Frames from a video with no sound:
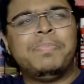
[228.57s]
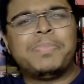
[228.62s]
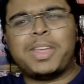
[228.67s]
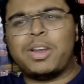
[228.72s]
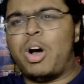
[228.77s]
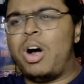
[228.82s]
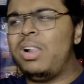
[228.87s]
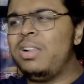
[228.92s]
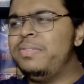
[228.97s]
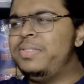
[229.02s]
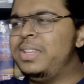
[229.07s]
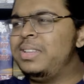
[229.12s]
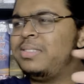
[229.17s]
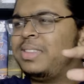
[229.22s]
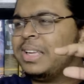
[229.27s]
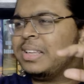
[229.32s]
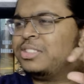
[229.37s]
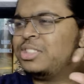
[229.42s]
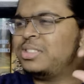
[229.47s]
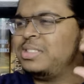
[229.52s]
and all of these
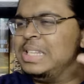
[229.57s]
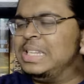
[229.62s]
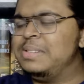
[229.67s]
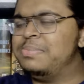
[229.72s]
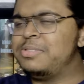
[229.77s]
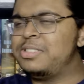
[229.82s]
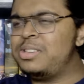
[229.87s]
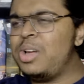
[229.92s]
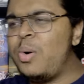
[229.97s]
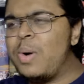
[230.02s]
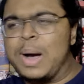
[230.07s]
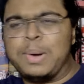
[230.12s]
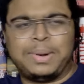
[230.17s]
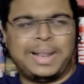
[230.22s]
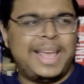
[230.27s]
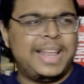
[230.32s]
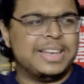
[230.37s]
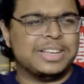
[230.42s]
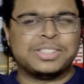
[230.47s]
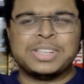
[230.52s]
things just seem so
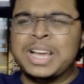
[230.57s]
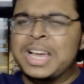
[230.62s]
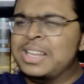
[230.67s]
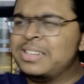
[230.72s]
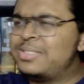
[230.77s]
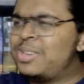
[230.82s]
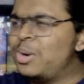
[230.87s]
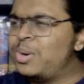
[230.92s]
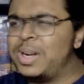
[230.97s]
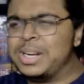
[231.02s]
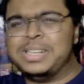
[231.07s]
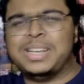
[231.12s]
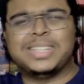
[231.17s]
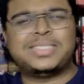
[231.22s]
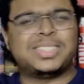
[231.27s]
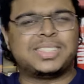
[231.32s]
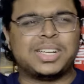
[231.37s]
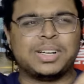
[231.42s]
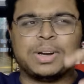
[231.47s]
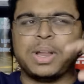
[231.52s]
outlandish so
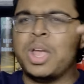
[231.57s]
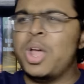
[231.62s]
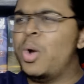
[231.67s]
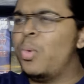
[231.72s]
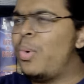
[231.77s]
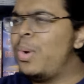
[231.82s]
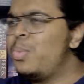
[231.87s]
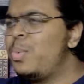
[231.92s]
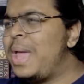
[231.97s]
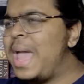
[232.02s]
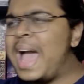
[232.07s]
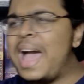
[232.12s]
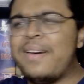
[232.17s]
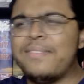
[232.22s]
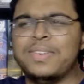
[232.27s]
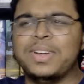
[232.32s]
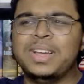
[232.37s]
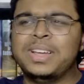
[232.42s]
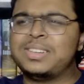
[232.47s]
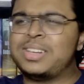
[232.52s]
unnecessary when we
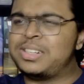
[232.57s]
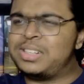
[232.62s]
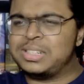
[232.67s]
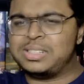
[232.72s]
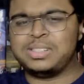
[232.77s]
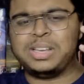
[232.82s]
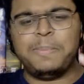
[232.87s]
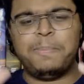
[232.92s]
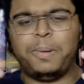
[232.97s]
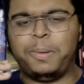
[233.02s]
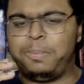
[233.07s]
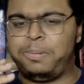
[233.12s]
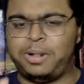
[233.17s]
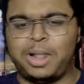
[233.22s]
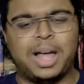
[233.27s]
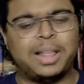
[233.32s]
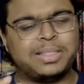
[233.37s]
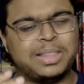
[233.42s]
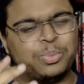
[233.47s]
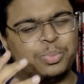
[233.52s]
have such a simple
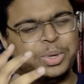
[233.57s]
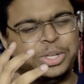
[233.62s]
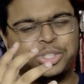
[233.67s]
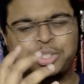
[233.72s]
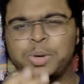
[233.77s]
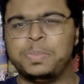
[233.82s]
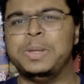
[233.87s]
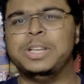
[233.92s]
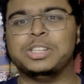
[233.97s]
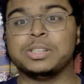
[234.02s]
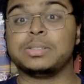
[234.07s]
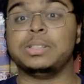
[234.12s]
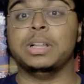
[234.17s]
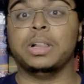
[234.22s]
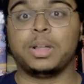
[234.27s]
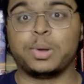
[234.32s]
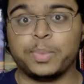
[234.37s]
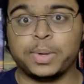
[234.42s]
plot that we should be just dealing